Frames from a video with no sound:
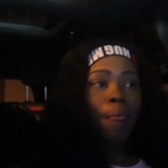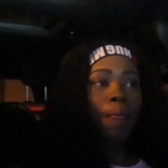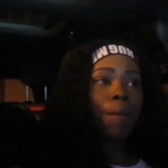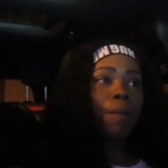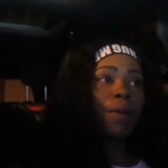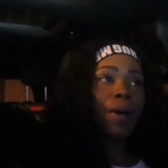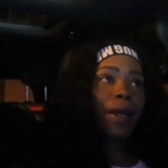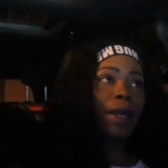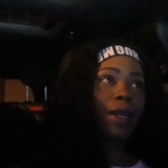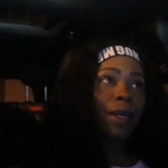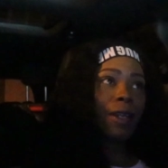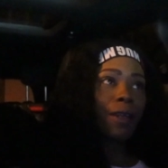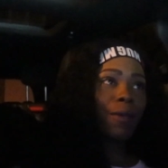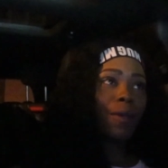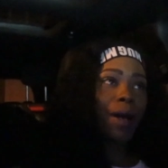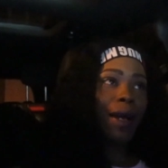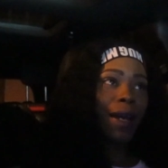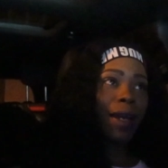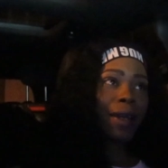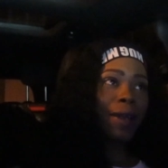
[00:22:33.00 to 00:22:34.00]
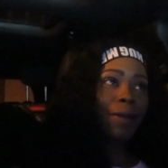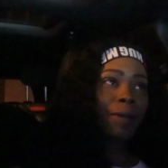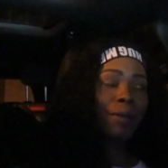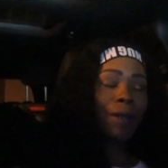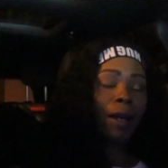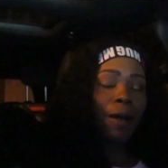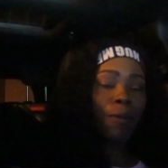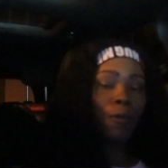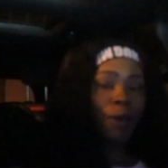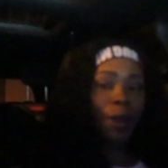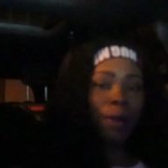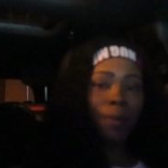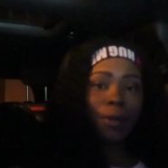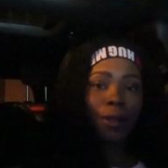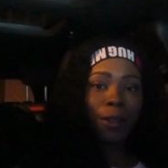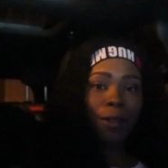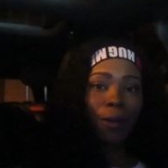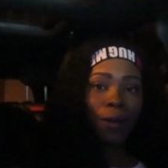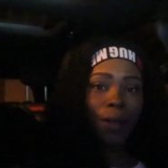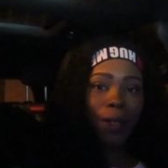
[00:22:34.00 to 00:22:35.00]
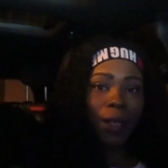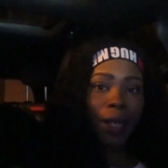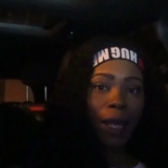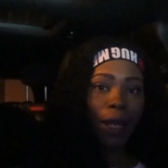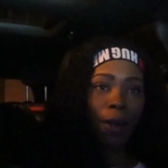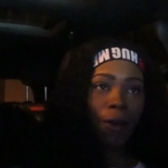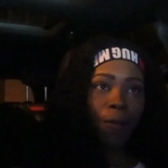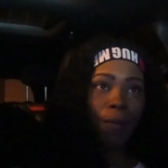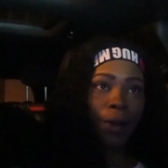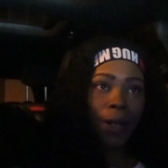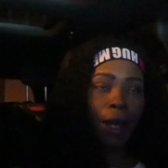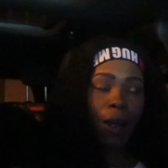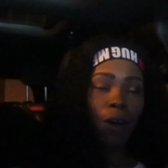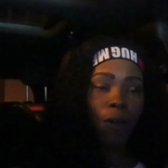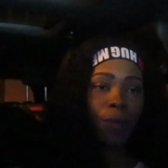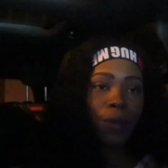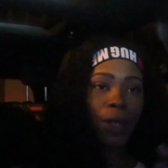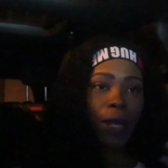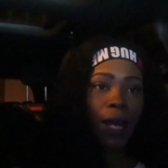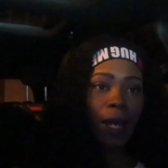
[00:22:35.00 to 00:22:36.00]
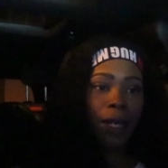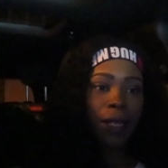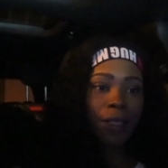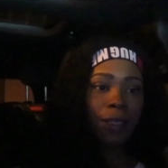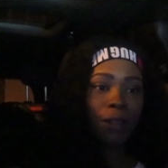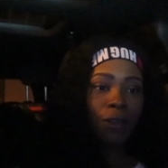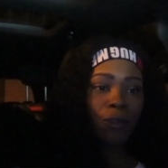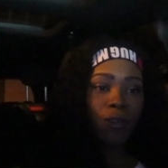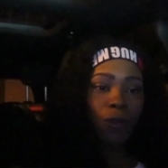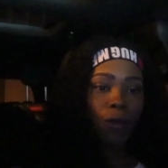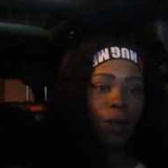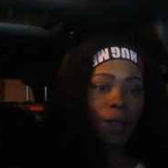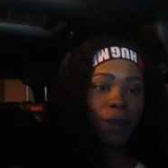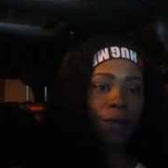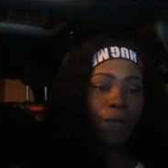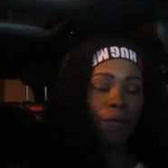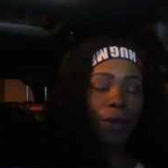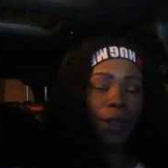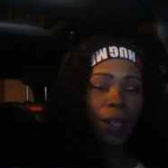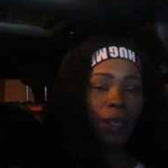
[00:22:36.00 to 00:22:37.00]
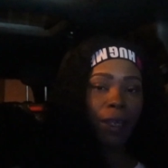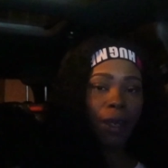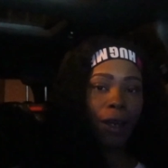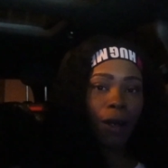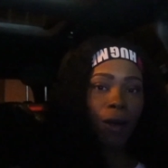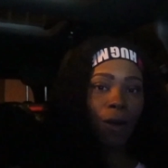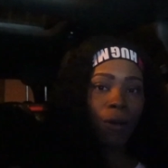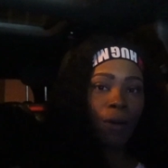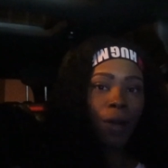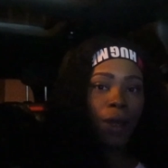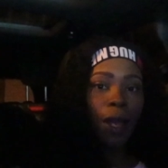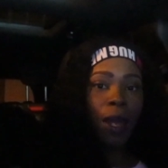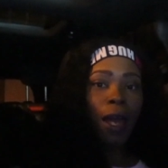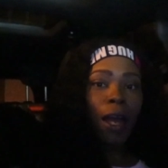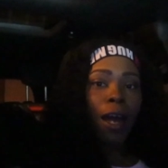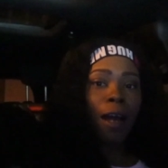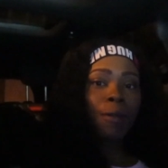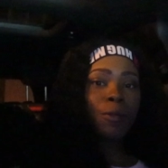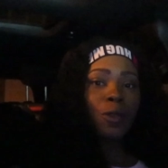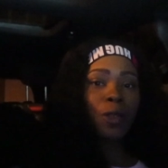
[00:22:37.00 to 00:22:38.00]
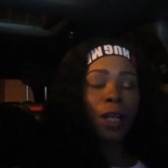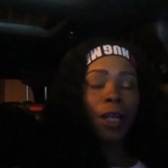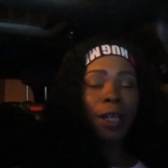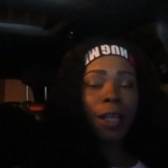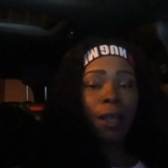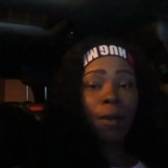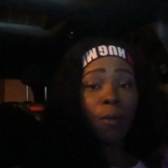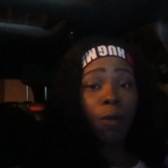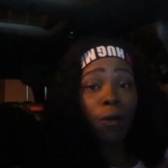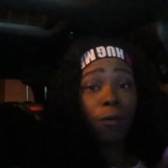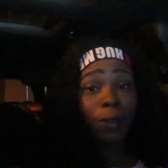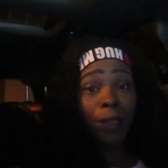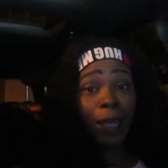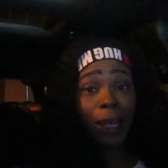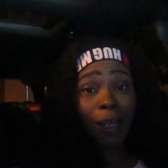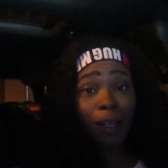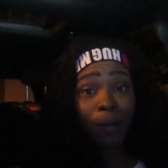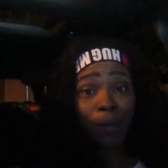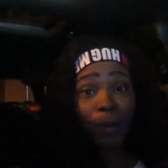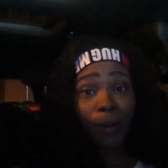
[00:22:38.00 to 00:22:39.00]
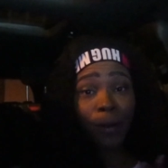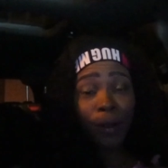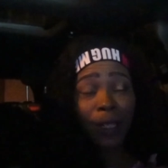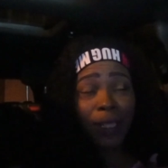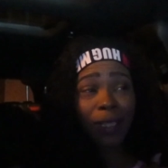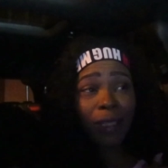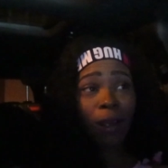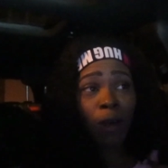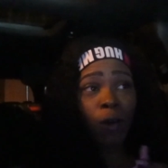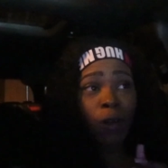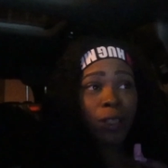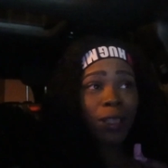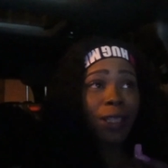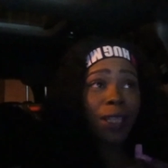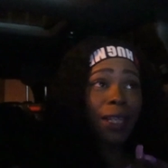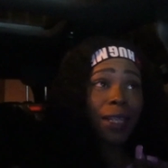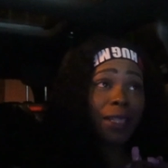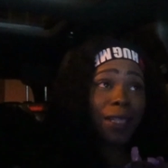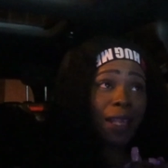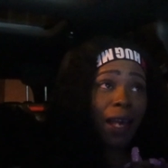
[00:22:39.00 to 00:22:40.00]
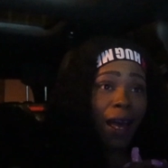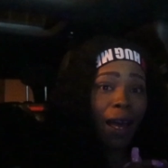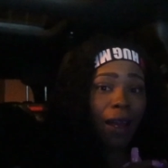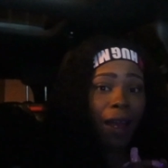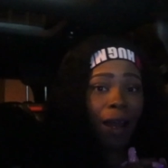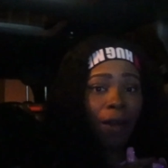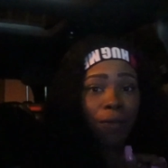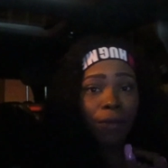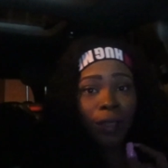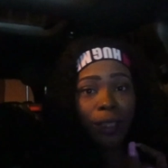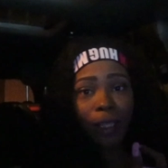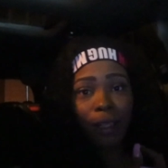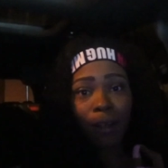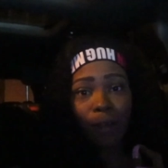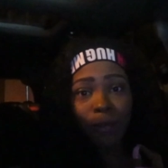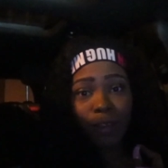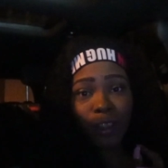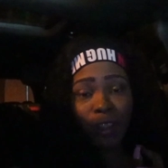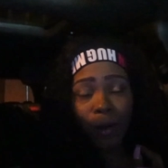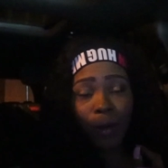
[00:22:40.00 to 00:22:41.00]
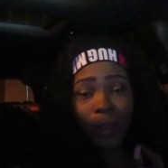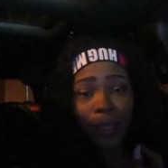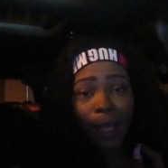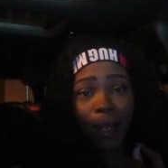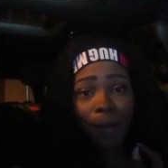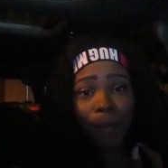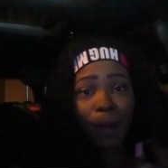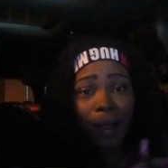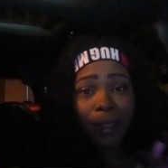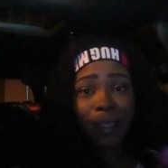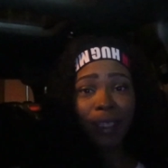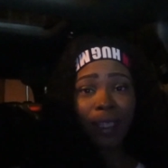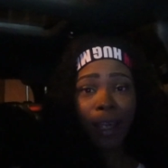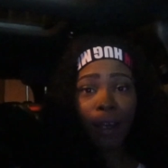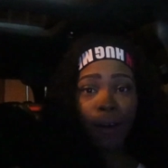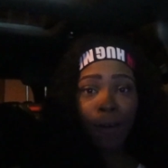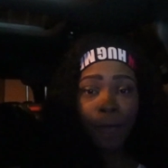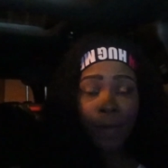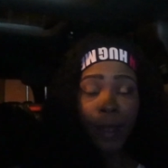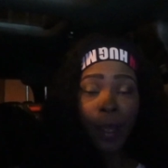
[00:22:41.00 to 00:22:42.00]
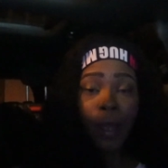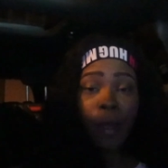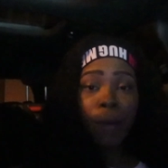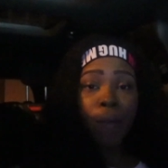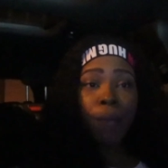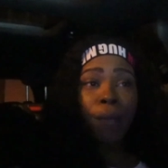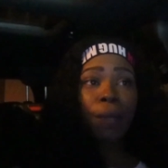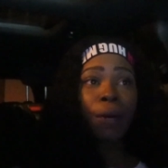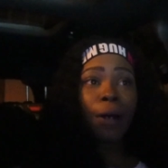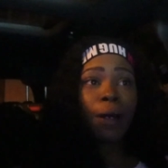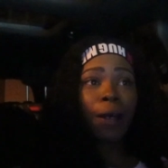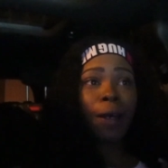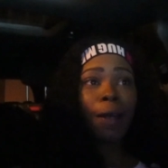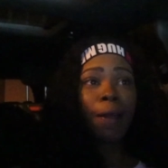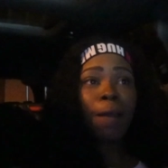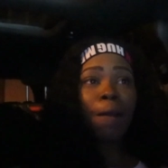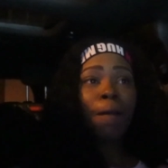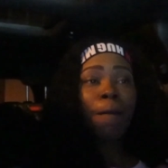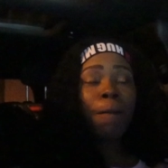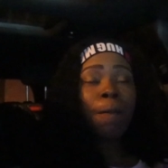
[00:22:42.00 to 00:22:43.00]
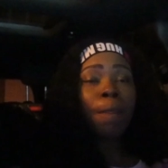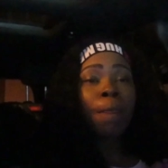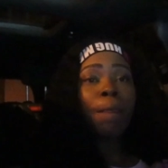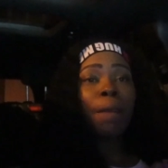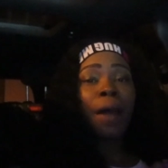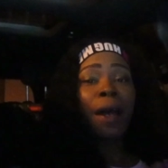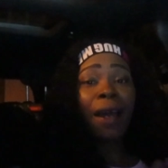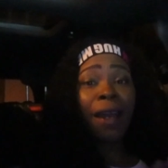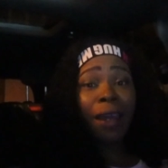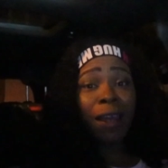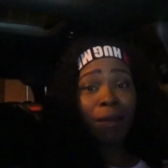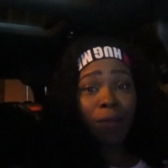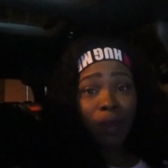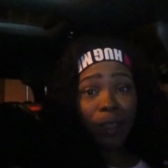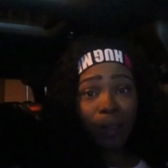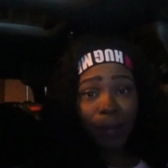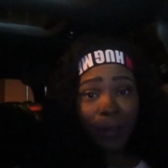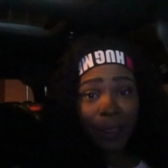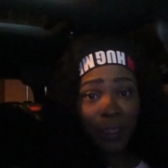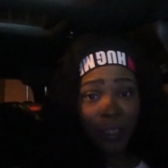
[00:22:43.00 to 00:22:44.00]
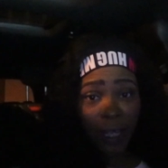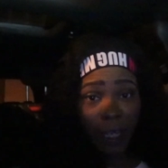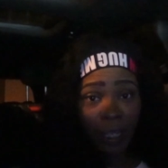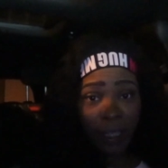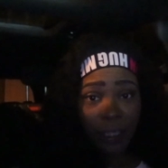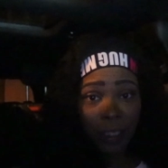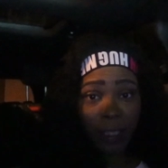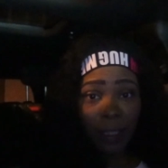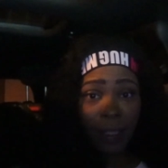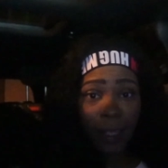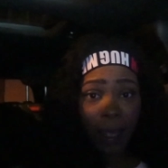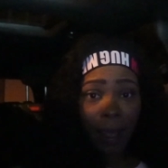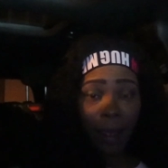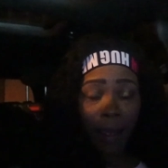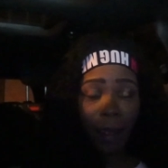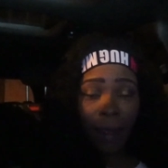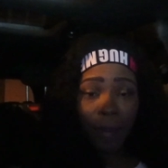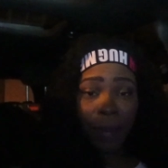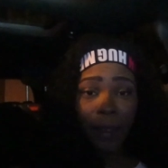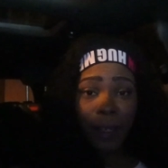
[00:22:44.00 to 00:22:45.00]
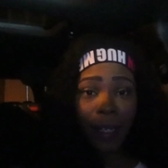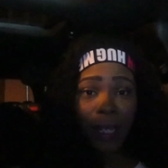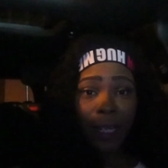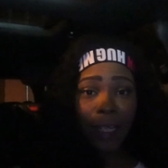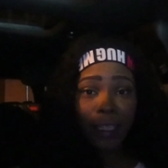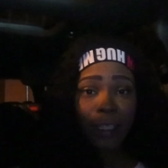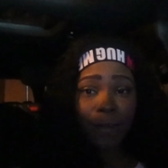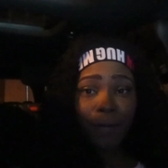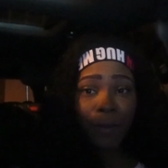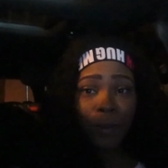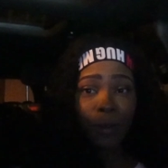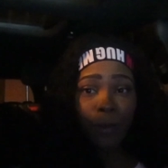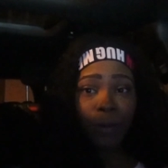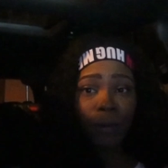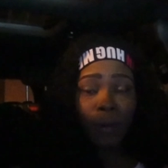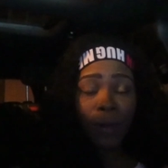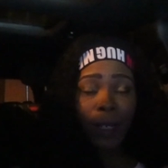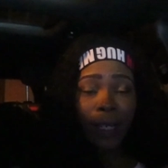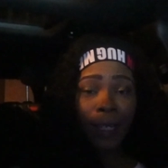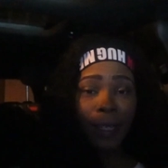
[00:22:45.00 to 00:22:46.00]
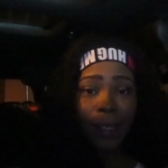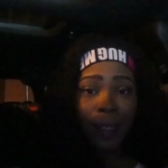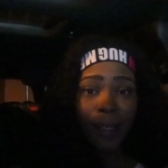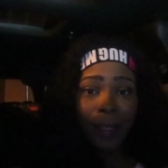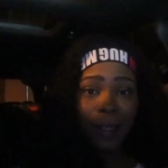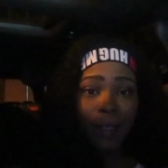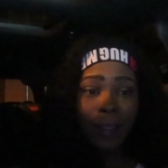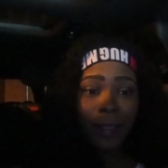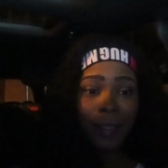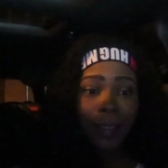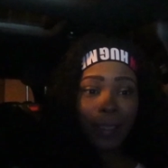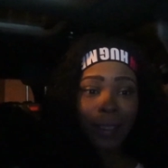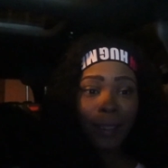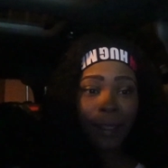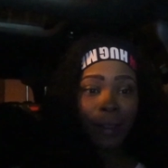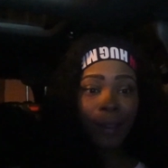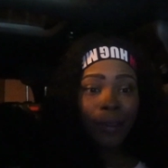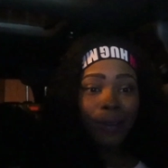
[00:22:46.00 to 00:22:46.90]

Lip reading: But anyway, I'm rambling on now. But I hope you guys enjoyed the video. I'm trying to get more relatable, because on TikTok, I really don't show a lot of myself. But I am going to be changing that in the next few weeks.